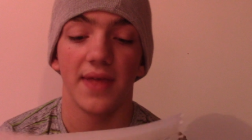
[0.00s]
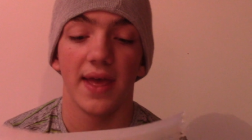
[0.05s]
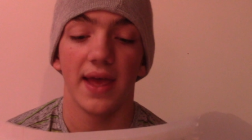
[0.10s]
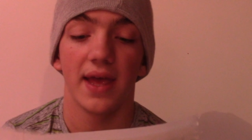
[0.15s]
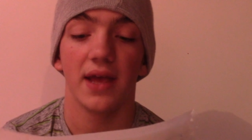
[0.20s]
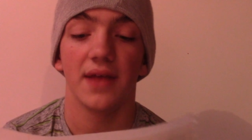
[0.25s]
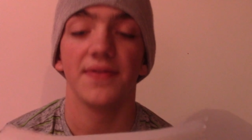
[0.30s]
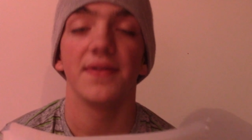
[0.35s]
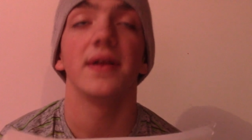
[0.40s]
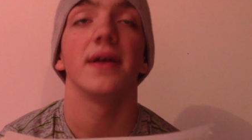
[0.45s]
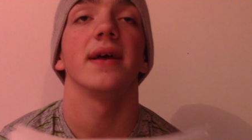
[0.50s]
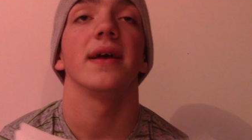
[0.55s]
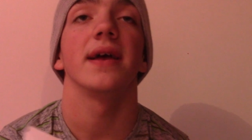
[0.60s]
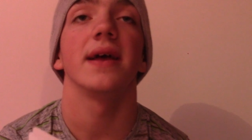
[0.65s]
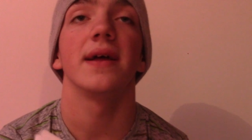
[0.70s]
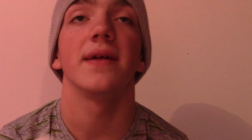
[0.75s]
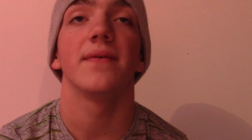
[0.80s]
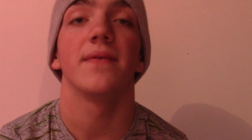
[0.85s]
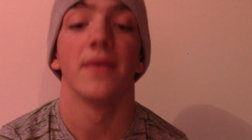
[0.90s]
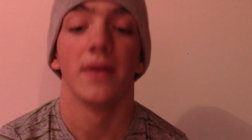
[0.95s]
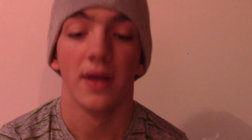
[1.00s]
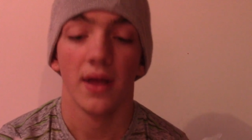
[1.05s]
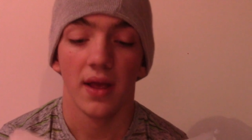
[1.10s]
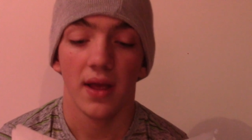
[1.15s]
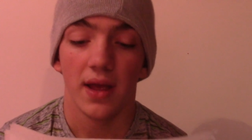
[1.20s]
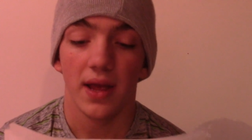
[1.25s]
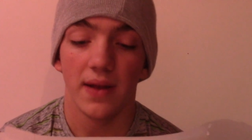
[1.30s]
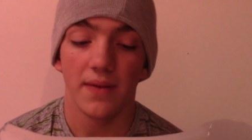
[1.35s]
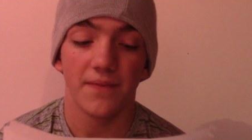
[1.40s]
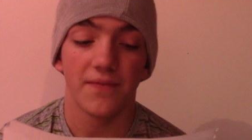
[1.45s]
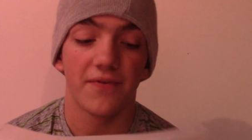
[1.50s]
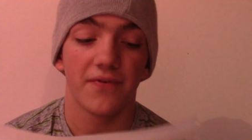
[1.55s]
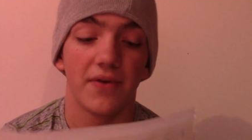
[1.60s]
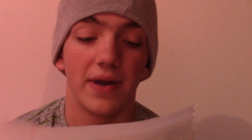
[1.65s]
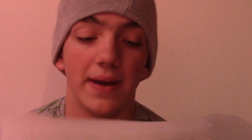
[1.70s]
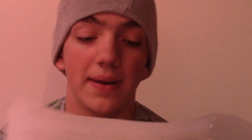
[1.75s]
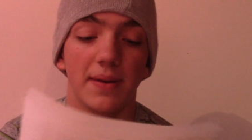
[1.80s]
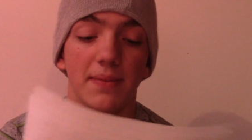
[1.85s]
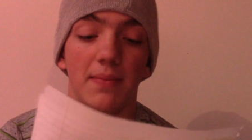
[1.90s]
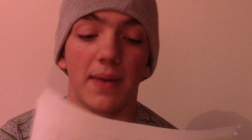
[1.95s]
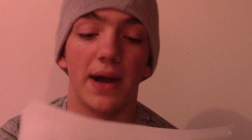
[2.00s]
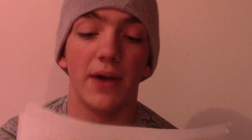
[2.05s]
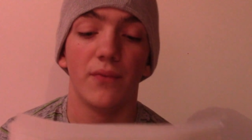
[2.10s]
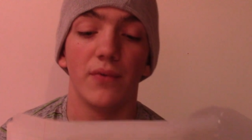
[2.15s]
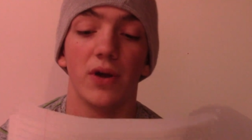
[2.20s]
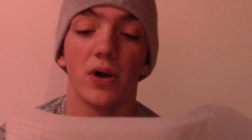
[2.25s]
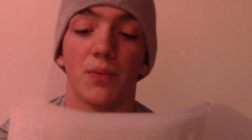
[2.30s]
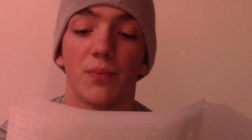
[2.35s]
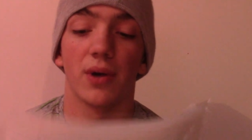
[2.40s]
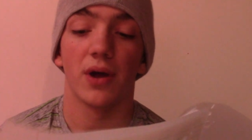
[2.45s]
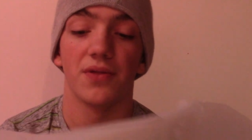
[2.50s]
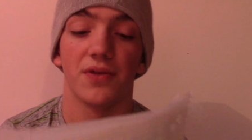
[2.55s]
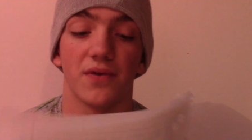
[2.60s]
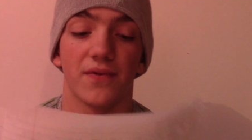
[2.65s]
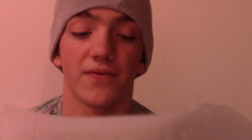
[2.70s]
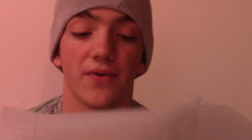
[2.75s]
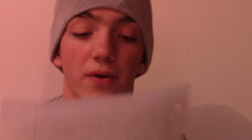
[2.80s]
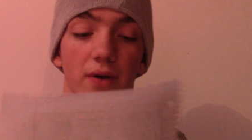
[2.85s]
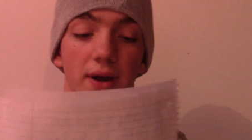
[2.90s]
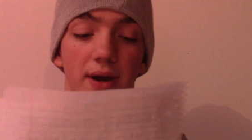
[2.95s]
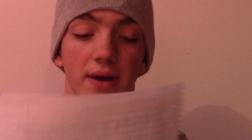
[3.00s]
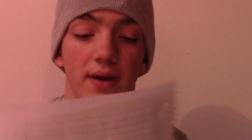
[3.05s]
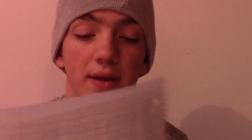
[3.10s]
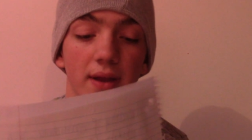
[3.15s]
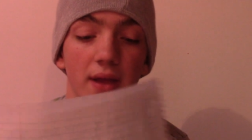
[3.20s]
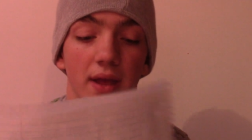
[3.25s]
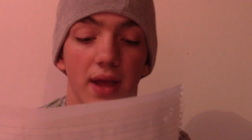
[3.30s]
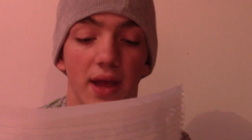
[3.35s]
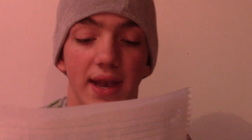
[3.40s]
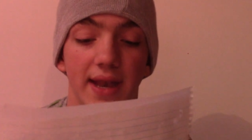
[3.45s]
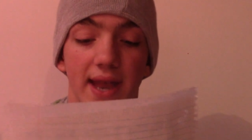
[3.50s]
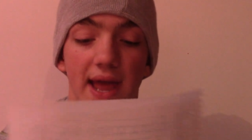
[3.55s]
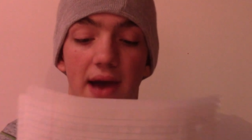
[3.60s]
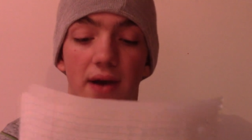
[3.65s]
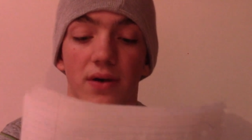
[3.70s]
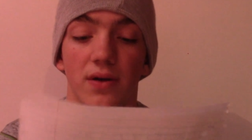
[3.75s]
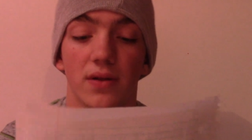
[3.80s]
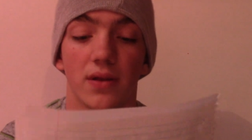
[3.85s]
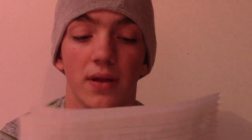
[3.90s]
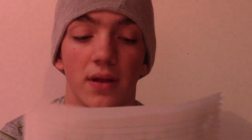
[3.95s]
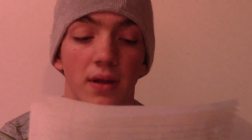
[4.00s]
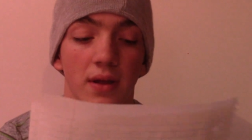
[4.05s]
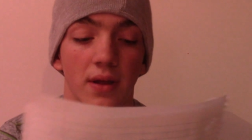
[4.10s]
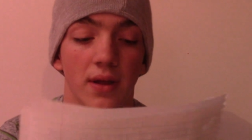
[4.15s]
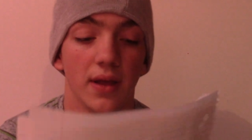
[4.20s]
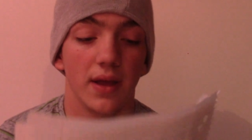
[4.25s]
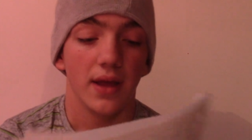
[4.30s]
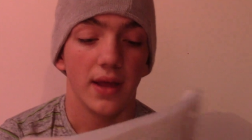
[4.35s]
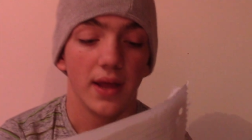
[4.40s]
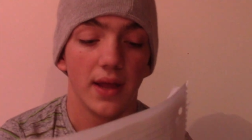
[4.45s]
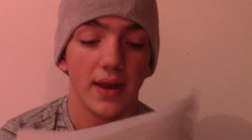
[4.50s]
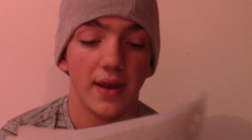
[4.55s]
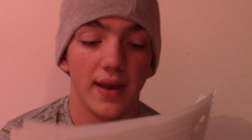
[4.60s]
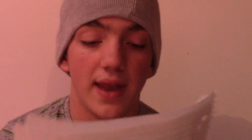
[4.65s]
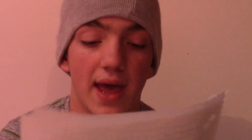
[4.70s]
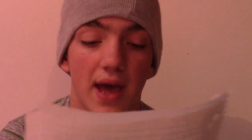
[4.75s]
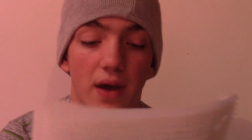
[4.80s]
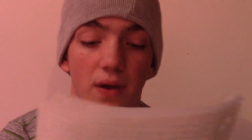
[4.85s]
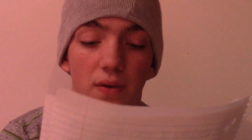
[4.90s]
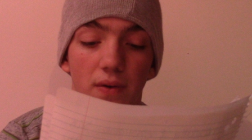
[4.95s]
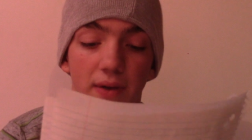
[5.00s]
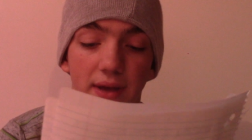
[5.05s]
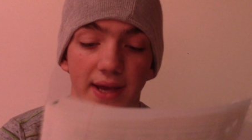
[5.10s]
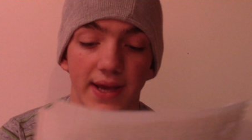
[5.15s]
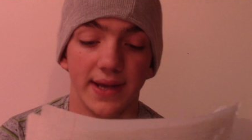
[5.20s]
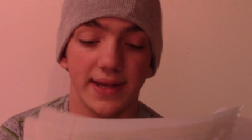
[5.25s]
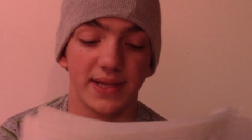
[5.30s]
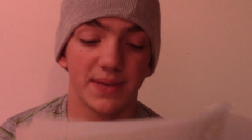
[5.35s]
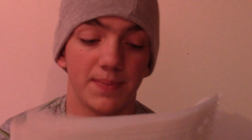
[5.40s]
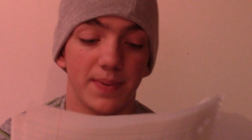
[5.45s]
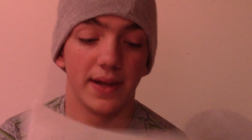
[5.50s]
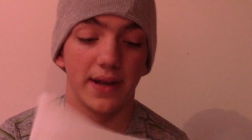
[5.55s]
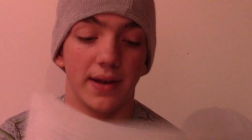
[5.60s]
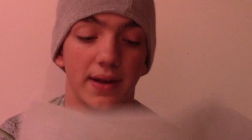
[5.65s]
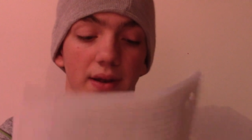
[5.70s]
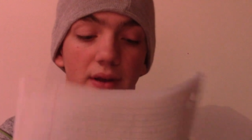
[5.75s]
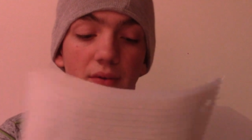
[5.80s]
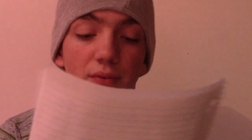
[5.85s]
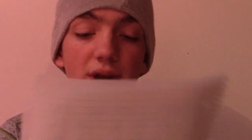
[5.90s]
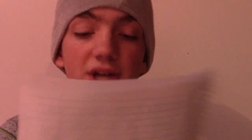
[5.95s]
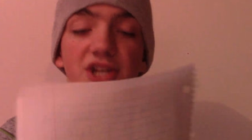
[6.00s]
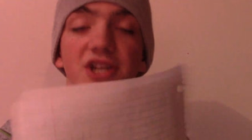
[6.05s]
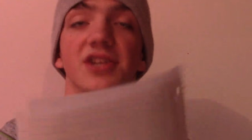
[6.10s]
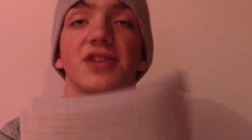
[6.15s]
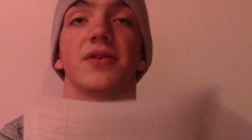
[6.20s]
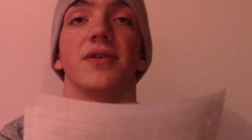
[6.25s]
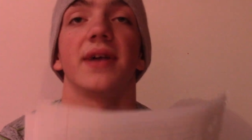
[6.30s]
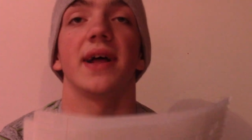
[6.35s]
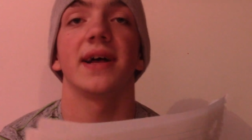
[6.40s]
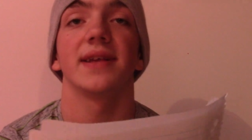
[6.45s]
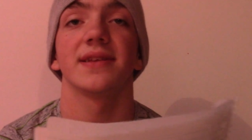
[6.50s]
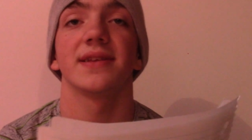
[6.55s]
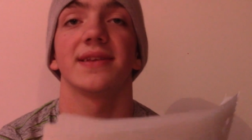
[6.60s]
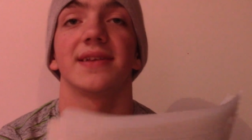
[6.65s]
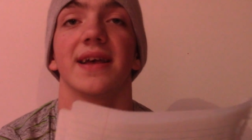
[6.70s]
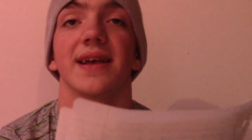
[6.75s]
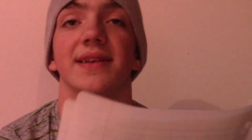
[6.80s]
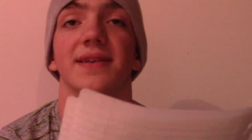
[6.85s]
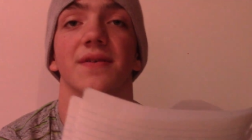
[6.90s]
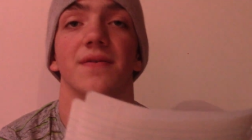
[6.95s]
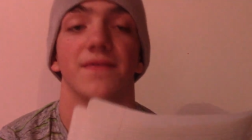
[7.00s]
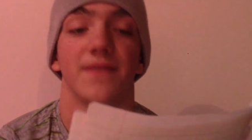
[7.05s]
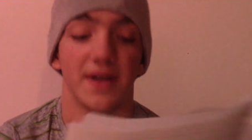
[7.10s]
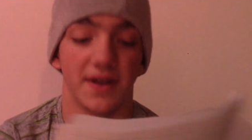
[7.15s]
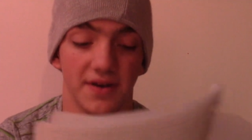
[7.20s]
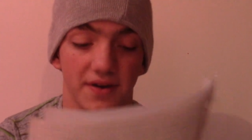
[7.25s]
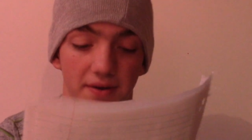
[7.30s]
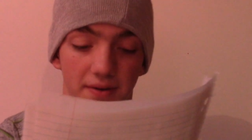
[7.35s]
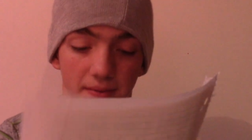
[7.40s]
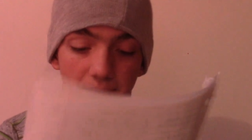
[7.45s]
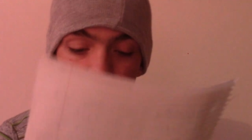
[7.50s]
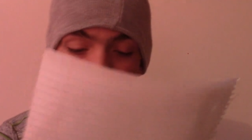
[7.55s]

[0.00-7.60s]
they hid it and framed my real brother for it. And now he's been registered as a sex offender.